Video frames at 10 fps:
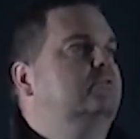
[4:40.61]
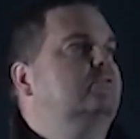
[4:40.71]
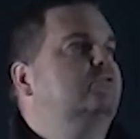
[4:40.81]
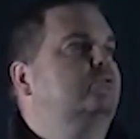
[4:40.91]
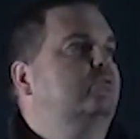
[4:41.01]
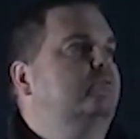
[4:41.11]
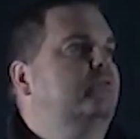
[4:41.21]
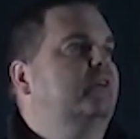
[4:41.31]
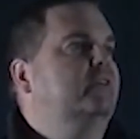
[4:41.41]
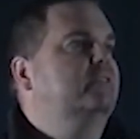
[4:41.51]
2 of
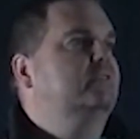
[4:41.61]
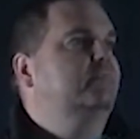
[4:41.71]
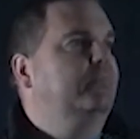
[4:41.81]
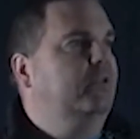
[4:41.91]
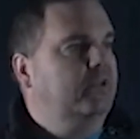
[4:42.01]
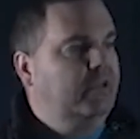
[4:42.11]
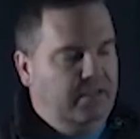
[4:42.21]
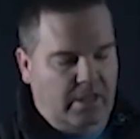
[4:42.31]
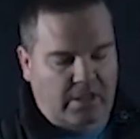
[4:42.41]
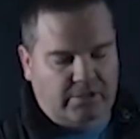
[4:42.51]
these,
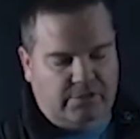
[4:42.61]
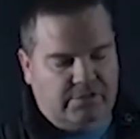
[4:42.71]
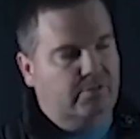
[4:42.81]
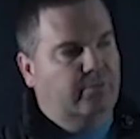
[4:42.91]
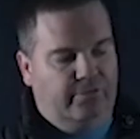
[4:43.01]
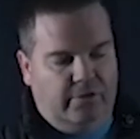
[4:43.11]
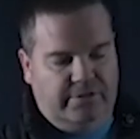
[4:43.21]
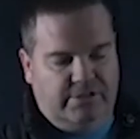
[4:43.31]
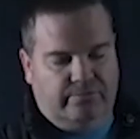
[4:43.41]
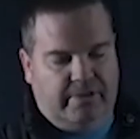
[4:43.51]
okay? Just so we've got
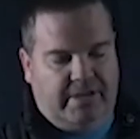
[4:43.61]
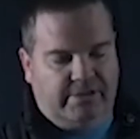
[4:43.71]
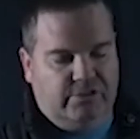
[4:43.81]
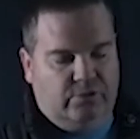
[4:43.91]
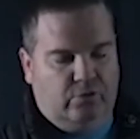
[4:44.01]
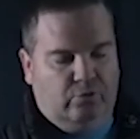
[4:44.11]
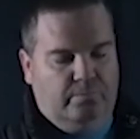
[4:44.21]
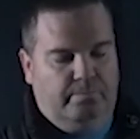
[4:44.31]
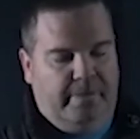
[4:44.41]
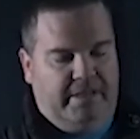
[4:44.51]
this reaction
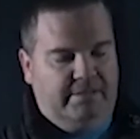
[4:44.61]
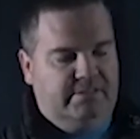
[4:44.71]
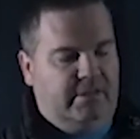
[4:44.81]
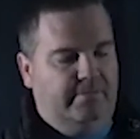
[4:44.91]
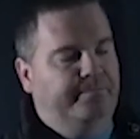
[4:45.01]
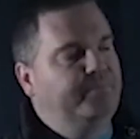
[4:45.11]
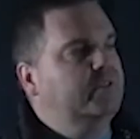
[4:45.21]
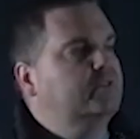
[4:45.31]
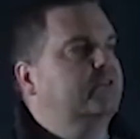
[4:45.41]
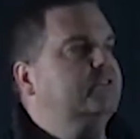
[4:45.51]
all balanced up.
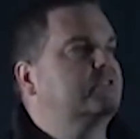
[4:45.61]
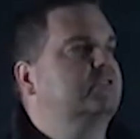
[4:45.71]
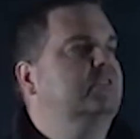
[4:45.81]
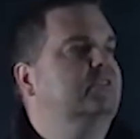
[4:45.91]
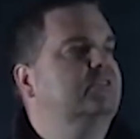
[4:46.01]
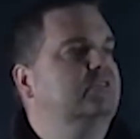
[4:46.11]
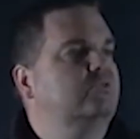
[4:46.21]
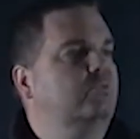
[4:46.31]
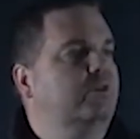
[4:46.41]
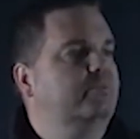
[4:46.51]
So it's just needing
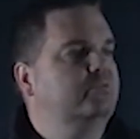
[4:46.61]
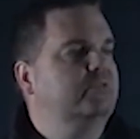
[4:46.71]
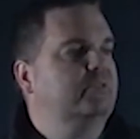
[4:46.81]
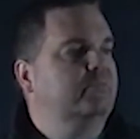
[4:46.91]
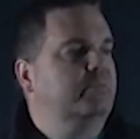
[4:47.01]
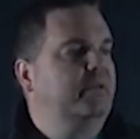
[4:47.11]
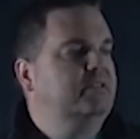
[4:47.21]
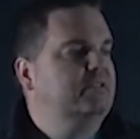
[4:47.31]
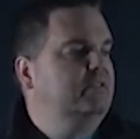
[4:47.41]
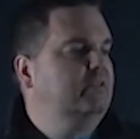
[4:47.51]
to work between some of the
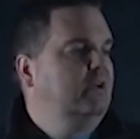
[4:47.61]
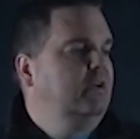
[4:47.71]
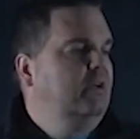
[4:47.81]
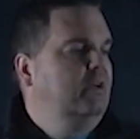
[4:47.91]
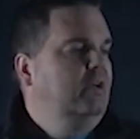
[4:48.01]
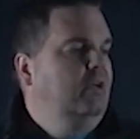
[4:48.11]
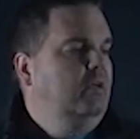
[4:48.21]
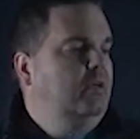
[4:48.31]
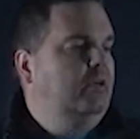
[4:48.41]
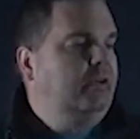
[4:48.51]
pens here,
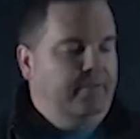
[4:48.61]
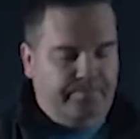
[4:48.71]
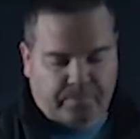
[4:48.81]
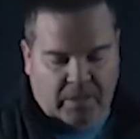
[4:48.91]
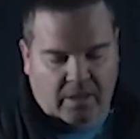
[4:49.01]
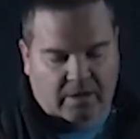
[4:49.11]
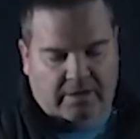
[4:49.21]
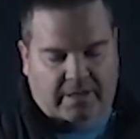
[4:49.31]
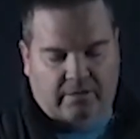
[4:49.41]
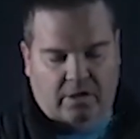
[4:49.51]
okay?
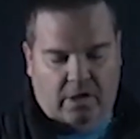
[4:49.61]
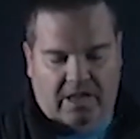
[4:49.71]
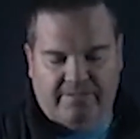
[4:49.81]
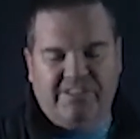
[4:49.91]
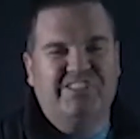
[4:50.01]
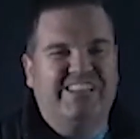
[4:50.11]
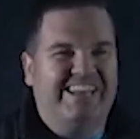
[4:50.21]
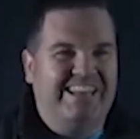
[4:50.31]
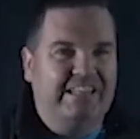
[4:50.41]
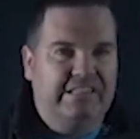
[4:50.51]
Now, I haven't actually done
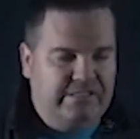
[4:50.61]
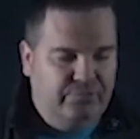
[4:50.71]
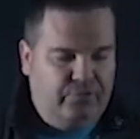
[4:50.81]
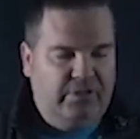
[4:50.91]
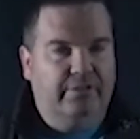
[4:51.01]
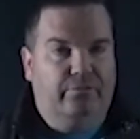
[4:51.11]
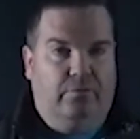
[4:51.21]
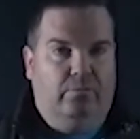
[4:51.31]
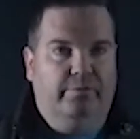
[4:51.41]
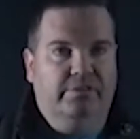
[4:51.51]
anything differently
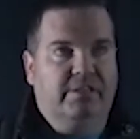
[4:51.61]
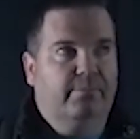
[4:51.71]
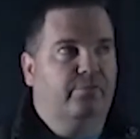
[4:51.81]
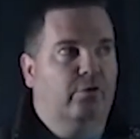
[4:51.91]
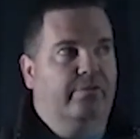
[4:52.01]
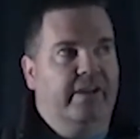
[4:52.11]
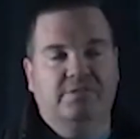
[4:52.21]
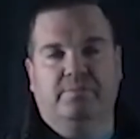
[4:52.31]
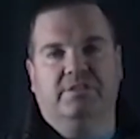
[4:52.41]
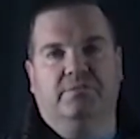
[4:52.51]
from what we just had before of
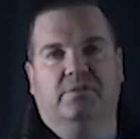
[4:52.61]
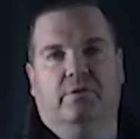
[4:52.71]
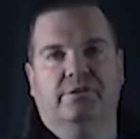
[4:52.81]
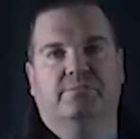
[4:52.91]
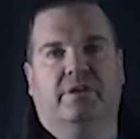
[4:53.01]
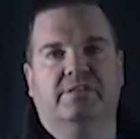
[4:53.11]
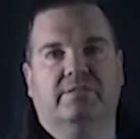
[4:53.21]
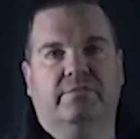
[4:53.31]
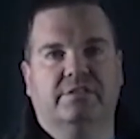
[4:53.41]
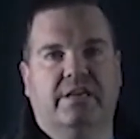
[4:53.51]
H plus OH minus
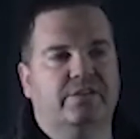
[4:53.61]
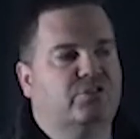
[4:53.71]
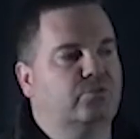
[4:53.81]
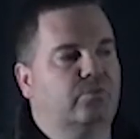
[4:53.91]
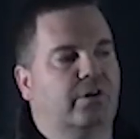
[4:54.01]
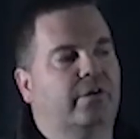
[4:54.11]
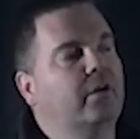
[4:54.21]
giving us H2O.